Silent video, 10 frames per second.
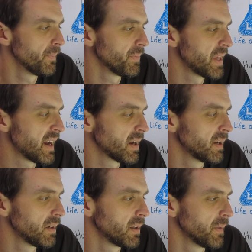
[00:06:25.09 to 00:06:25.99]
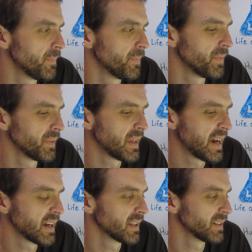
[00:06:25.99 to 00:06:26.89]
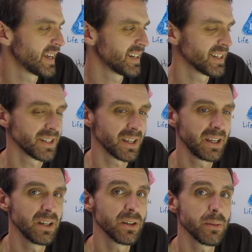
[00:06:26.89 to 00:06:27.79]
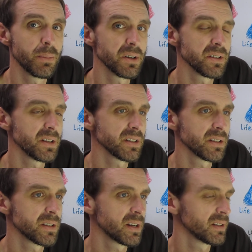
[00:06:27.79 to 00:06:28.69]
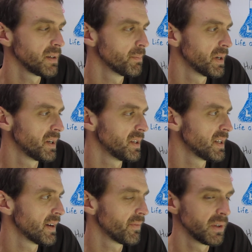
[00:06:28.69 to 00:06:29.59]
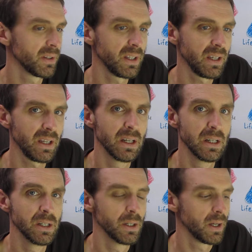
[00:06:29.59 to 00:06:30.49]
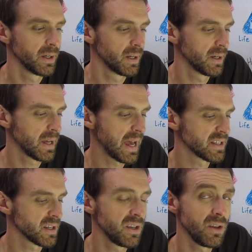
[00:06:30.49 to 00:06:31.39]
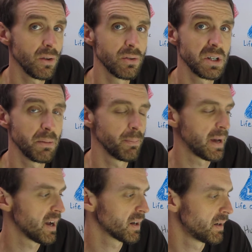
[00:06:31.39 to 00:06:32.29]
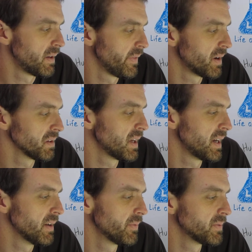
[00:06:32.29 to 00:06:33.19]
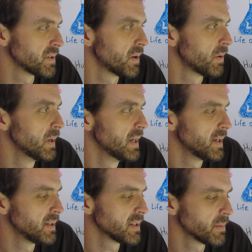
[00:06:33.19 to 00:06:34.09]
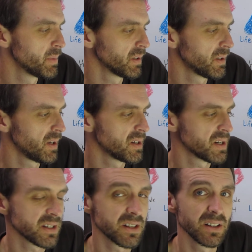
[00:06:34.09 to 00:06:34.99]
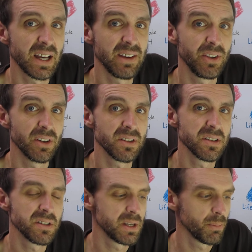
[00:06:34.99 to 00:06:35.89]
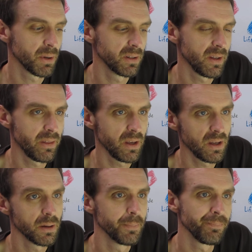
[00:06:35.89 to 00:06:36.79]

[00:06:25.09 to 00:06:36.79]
that can that that doesn't kill the person necessarily, but it definitely uh, has a huge impact on their life. So disability adjusted life years is typically the